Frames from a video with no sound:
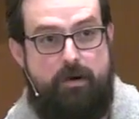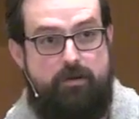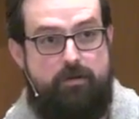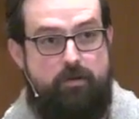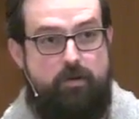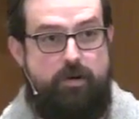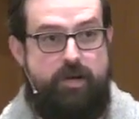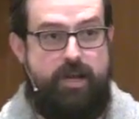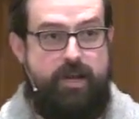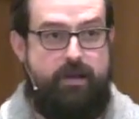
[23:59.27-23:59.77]

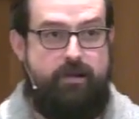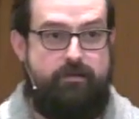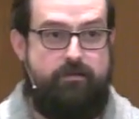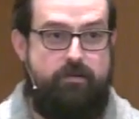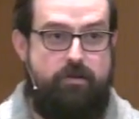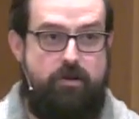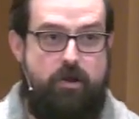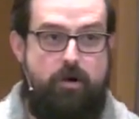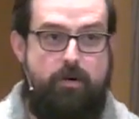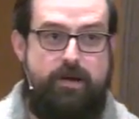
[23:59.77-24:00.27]
looking,
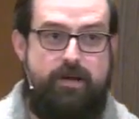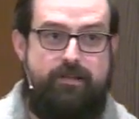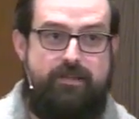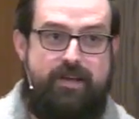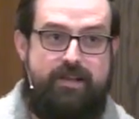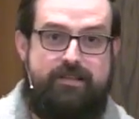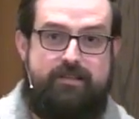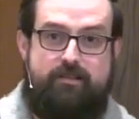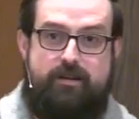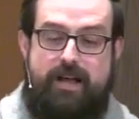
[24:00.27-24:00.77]
knowing
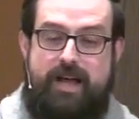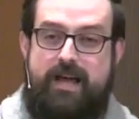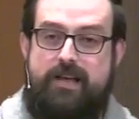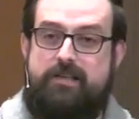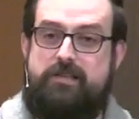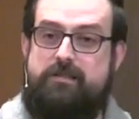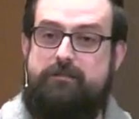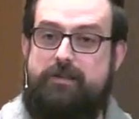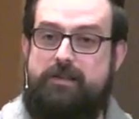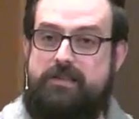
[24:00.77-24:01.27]
that there has
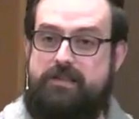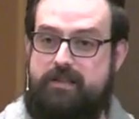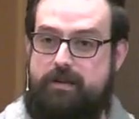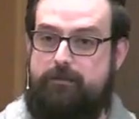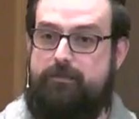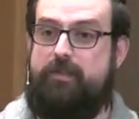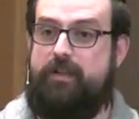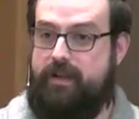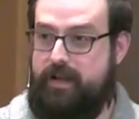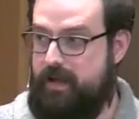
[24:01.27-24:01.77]
to be
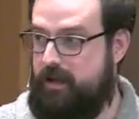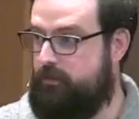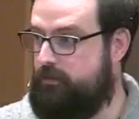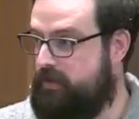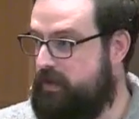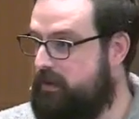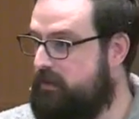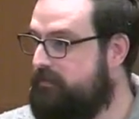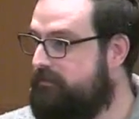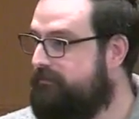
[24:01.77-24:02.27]
something out
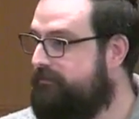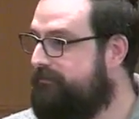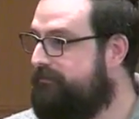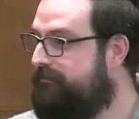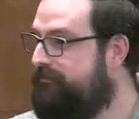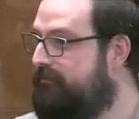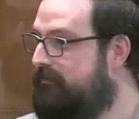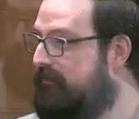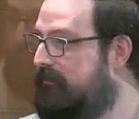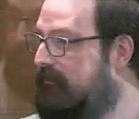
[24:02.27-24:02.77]
there,
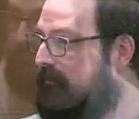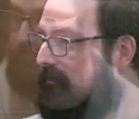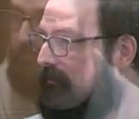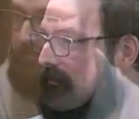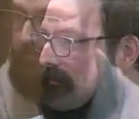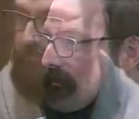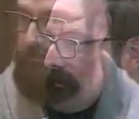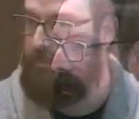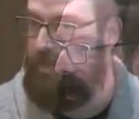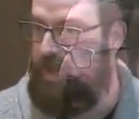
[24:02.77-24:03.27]

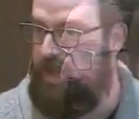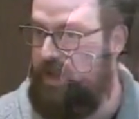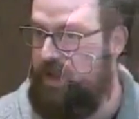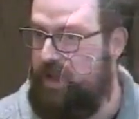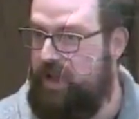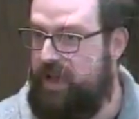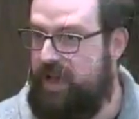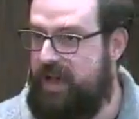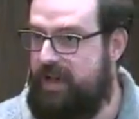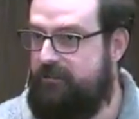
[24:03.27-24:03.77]
and I
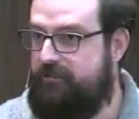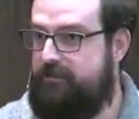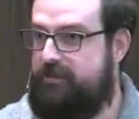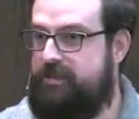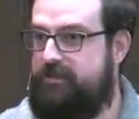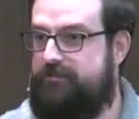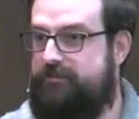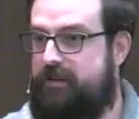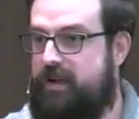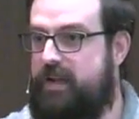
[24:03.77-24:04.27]
have to
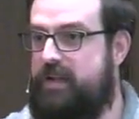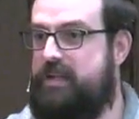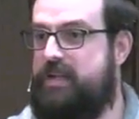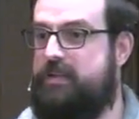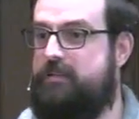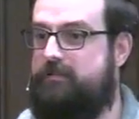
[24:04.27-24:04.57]
find it.